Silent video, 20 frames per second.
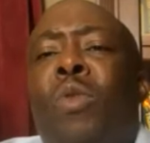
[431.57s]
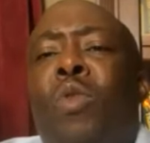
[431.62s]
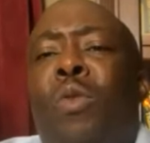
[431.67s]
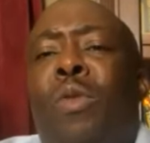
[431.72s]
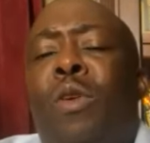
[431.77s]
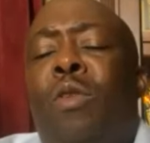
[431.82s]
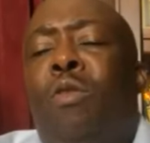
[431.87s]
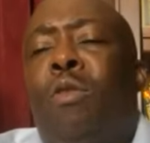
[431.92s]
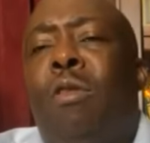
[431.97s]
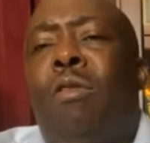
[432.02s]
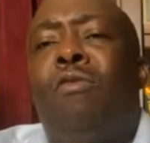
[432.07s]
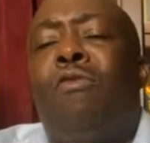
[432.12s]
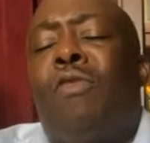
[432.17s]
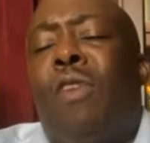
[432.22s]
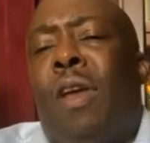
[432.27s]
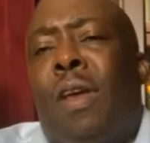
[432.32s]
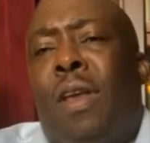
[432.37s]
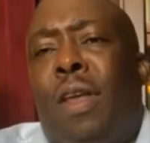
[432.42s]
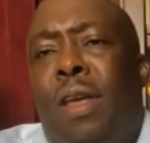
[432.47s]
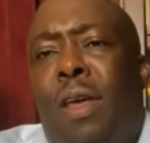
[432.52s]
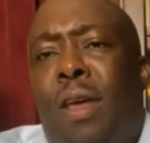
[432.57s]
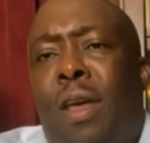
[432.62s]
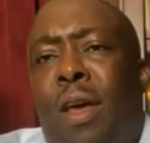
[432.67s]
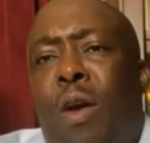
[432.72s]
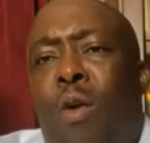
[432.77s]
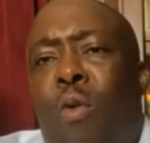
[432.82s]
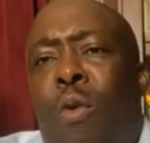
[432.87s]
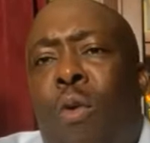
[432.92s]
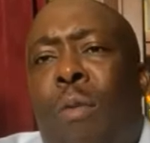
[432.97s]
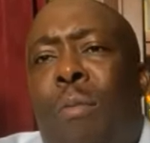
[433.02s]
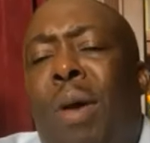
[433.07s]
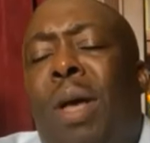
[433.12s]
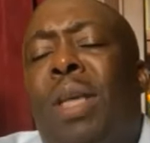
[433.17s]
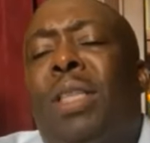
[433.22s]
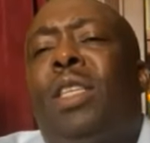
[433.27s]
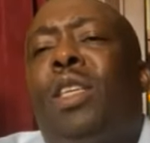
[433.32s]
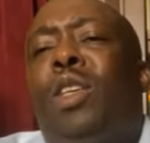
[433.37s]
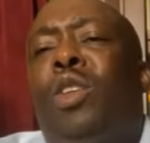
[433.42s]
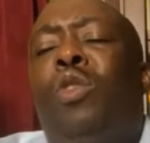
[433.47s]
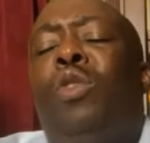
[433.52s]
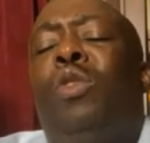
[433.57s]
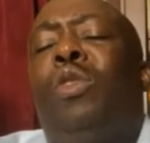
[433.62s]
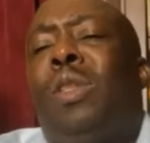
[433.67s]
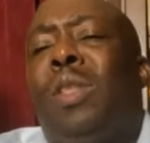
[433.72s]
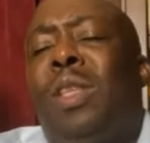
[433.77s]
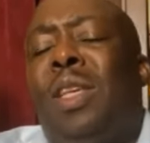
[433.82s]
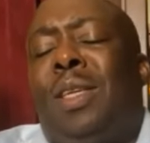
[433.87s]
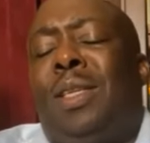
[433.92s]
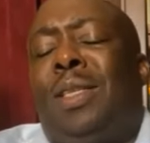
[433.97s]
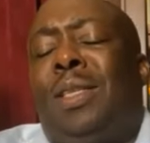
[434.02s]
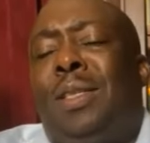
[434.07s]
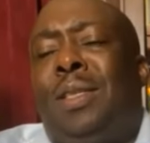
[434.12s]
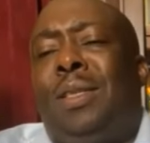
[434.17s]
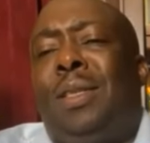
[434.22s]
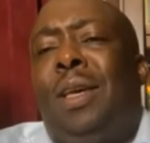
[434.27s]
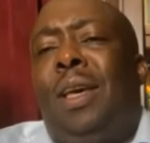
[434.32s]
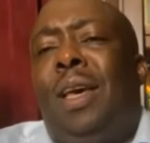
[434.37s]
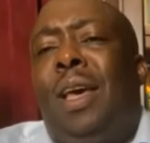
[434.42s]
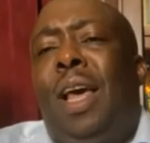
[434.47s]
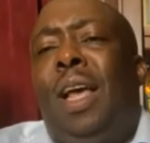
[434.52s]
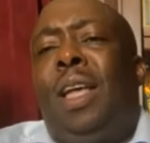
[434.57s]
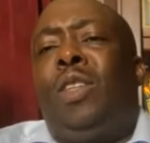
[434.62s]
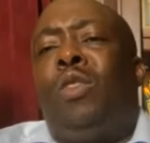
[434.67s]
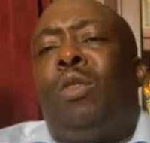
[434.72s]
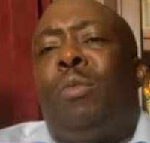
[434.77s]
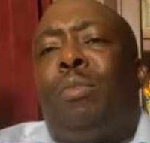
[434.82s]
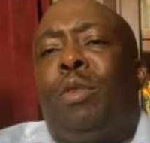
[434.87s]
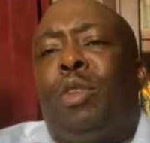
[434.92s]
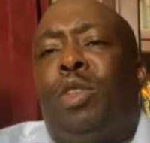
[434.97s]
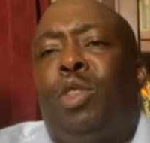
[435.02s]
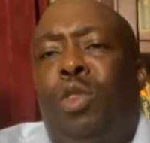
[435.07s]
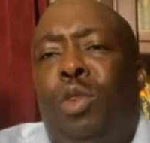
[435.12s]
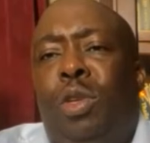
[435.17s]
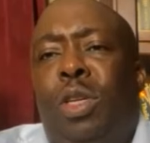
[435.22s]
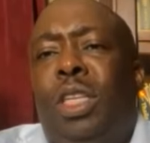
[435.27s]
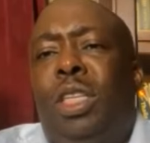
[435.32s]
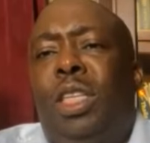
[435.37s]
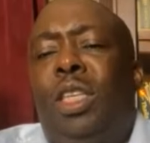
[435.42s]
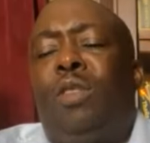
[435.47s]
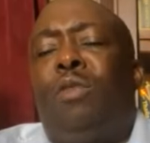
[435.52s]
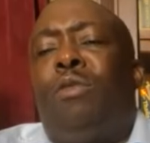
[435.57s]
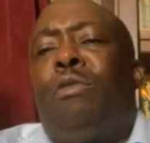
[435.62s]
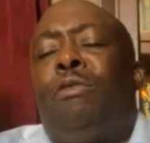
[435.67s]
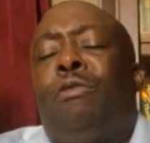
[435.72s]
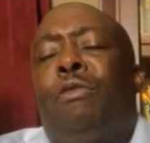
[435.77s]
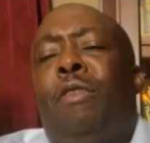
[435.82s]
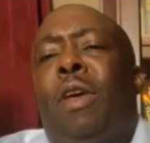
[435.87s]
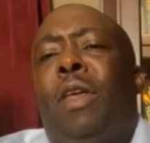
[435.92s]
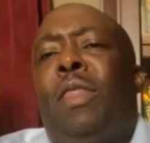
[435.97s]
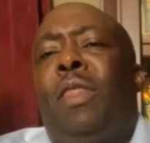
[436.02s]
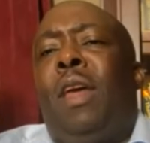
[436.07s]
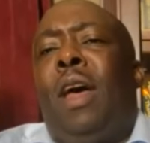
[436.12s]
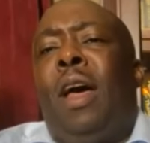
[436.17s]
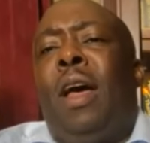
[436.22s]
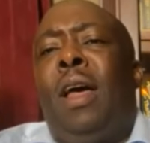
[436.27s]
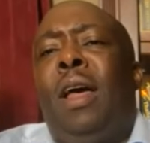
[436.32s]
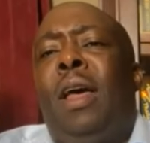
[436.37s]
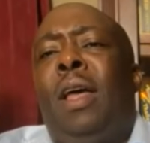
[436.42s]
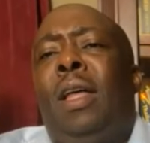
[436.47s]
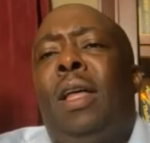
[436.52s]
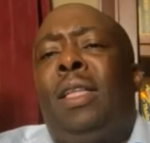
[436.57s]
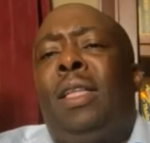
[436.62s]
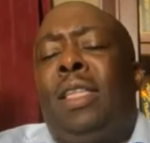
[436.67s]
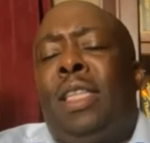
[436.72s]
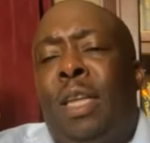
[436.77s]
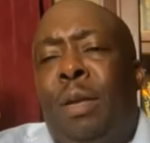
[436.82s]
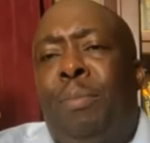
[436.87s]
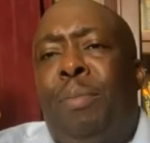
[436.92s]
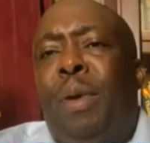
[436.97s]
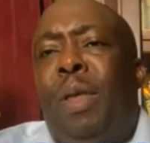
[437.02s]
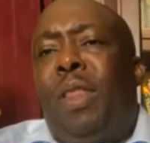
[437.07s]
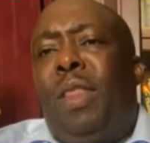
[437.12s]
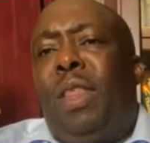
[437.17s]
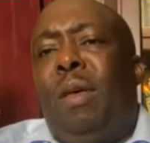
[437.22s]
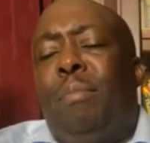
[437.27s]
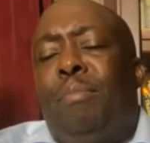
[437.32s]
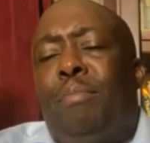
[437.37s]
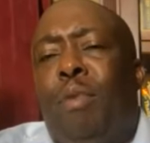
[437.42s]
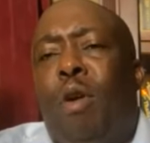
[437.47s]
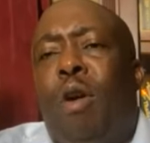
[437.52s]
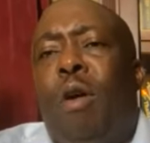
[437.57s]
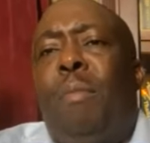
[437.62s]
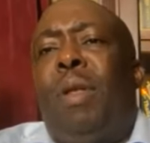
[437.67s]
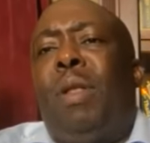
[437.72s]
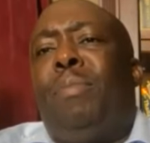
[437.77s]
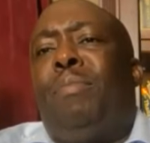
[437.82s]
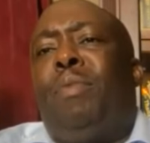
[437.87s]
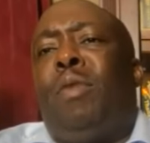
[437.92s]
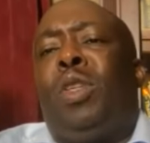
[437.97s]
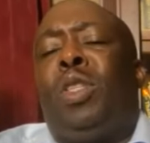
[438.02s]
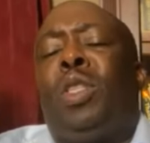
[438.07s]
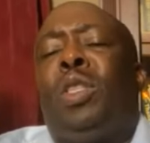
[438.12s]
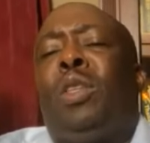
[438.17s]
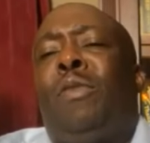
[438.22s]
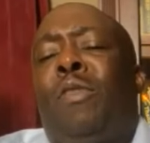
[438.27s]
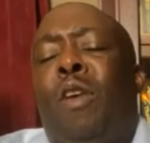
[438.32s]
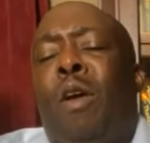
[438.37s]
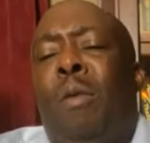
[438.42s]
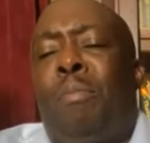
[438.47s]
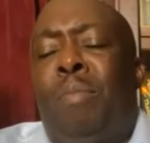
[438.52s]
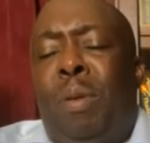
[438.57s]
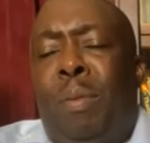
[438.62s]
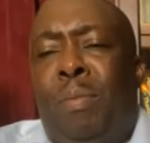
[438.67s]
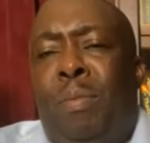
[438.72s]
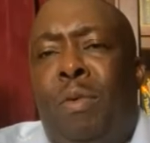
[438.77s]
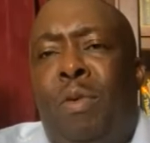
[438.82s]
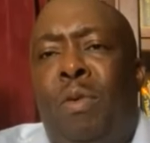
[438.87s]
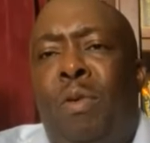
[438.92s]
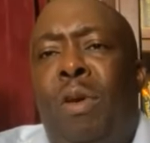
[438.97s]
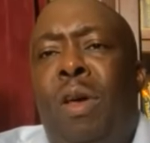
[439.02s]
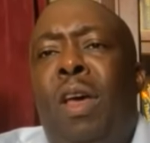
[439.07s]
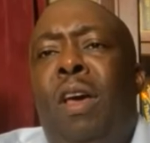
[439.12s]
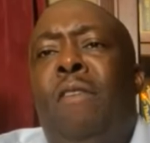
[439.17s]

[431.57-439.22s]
To the contrary, we must use this as an opportunity to further deepen the empowerment process for our people,